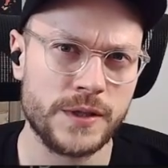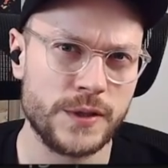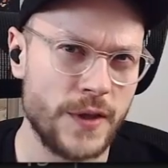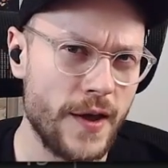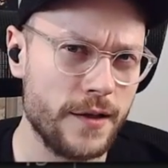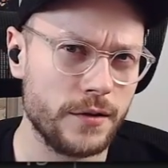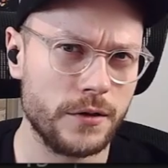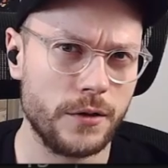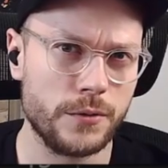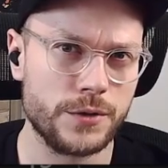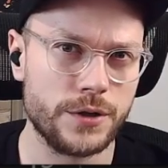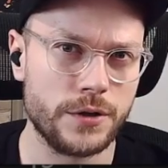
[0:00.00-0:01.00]
stale
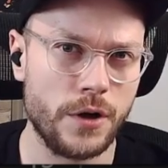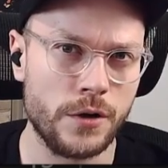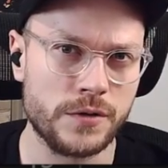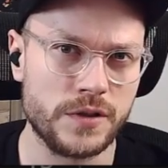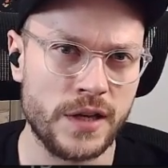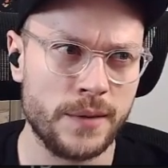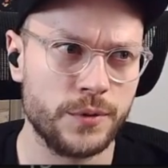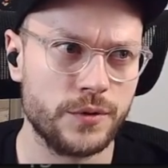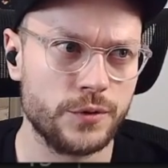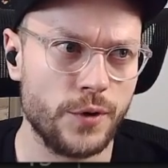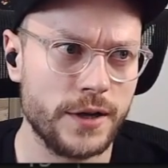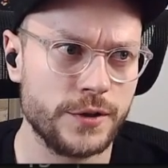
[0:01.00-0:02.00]
closure
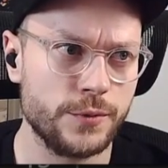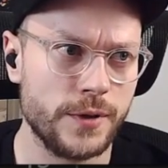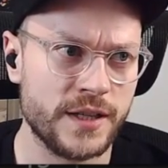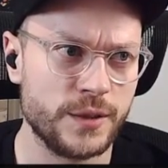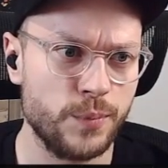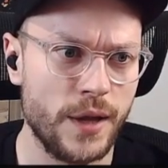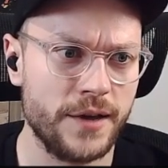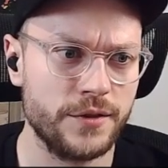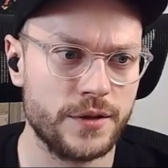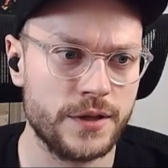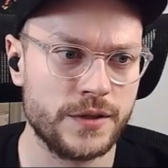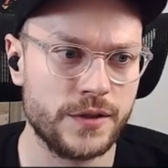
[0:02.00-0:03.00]
concept tries to
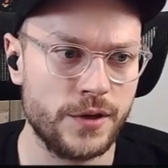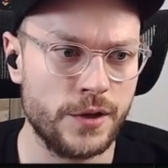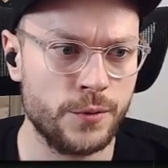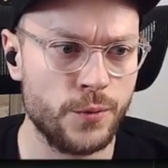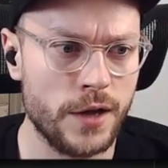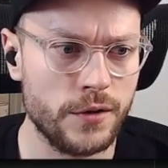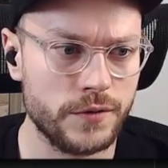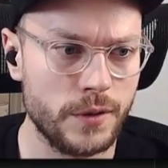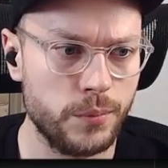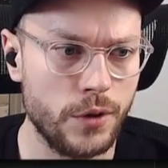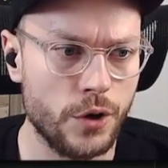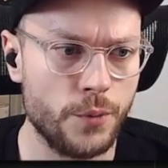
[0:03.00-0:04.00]
explain this in one of
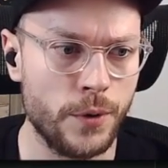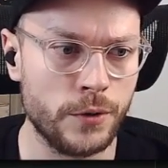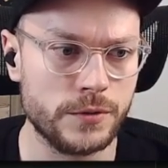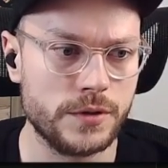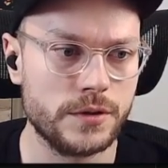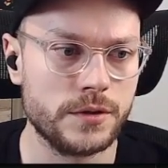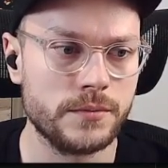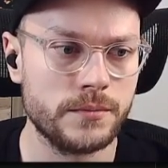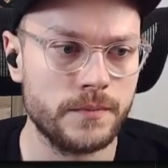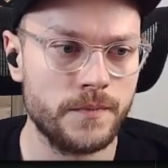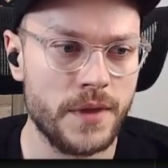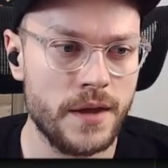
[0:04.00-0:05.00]
the blog posts.
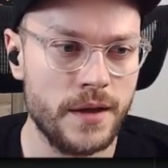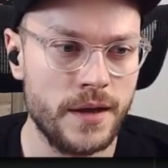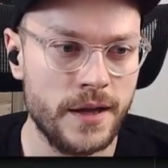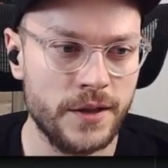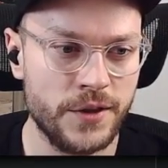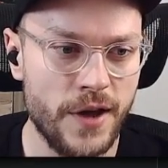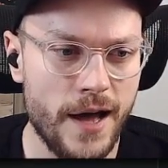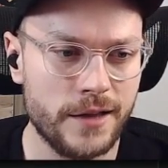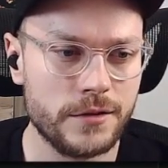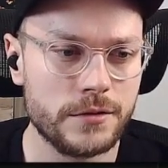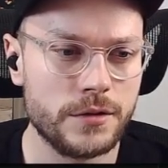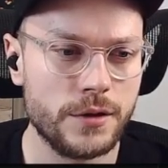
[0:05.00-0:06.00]
The
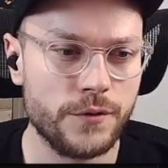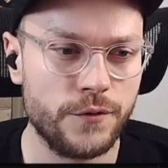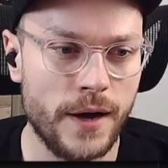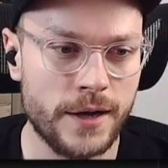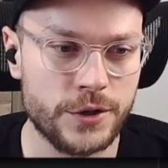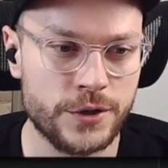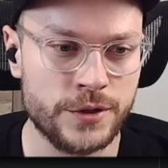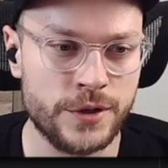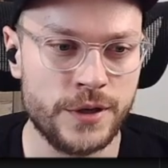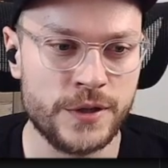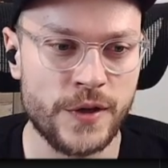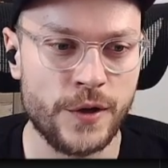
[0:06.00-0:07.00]
handleClick function
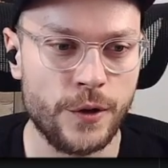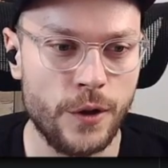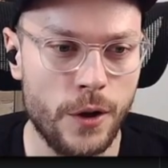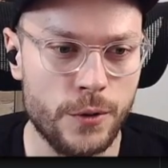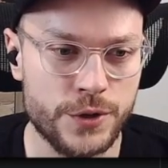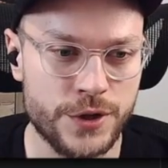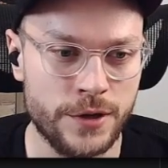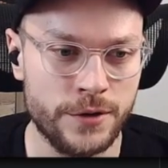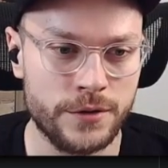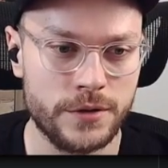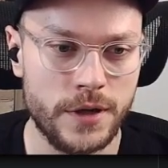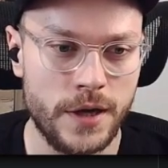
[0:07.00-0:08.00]
is a
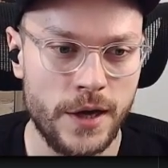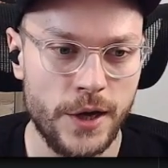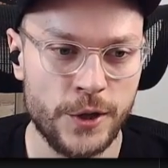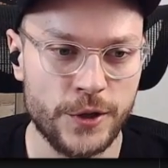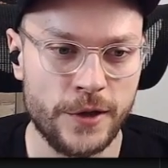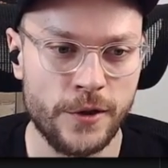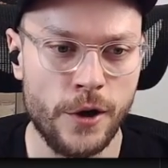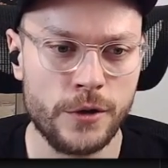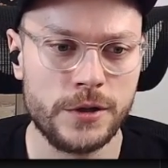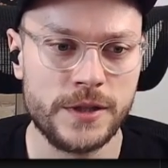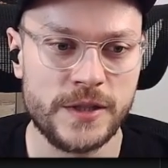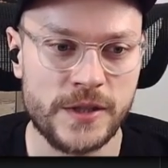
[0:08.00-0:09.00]
closure. It can
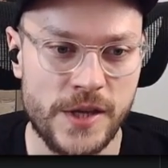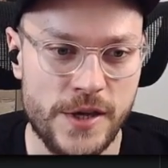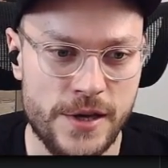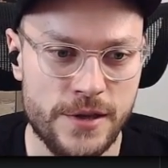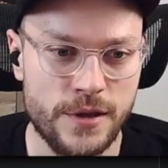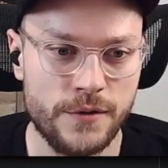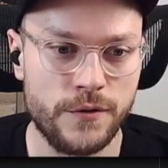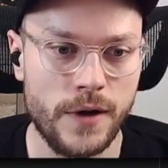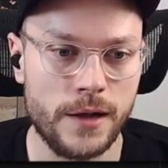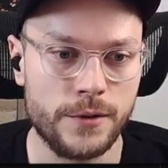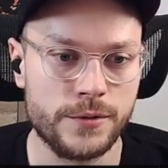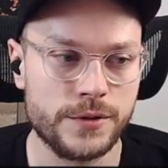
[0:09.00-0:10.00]
only see the
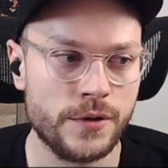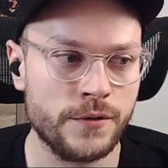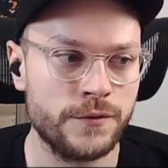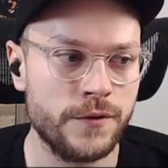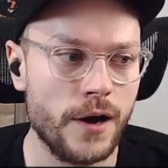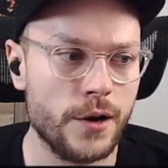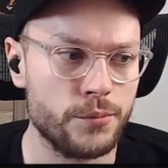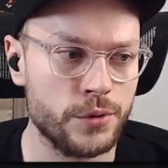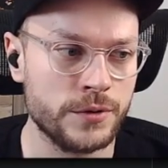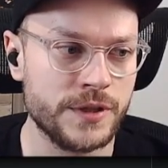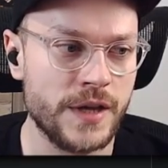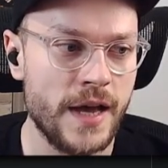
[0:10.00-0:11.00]
values of
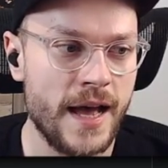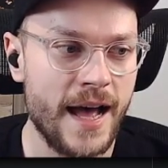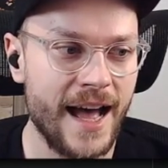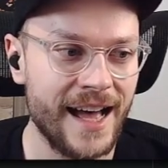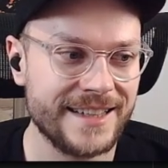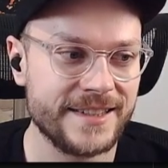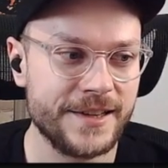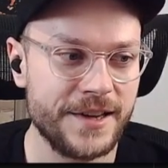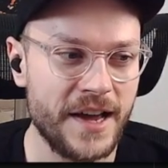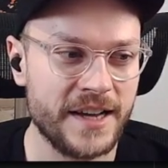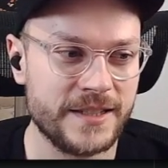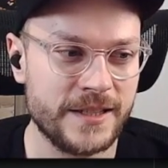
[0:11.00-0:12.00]
variables as
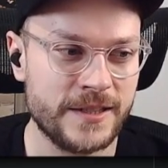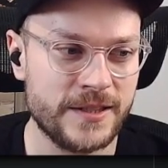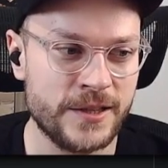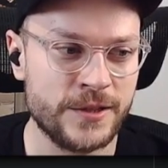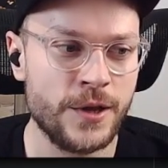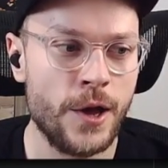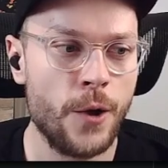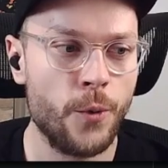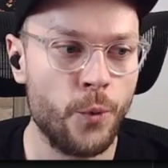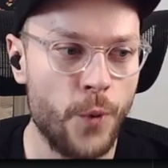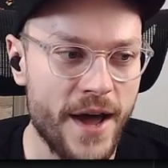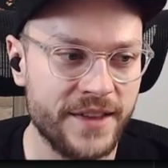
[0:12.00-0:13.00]
they existed
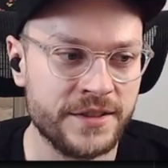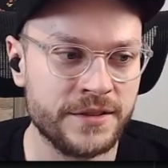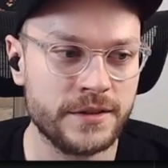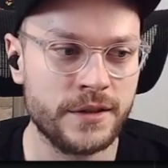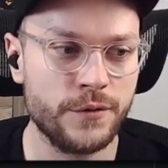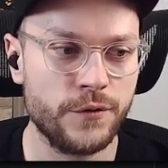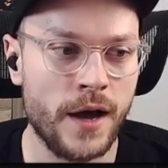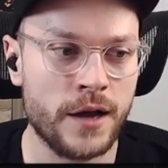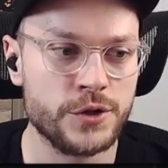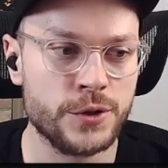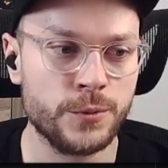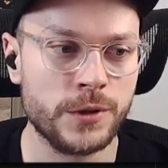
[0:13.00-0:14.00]
when the
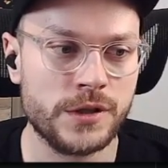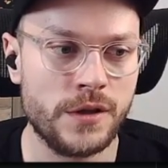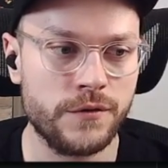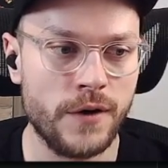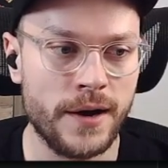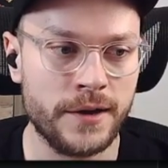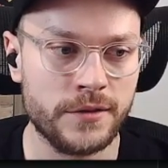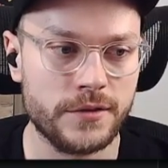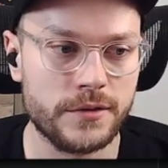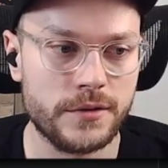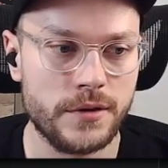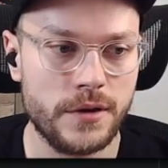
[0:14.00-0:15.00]
function was defined.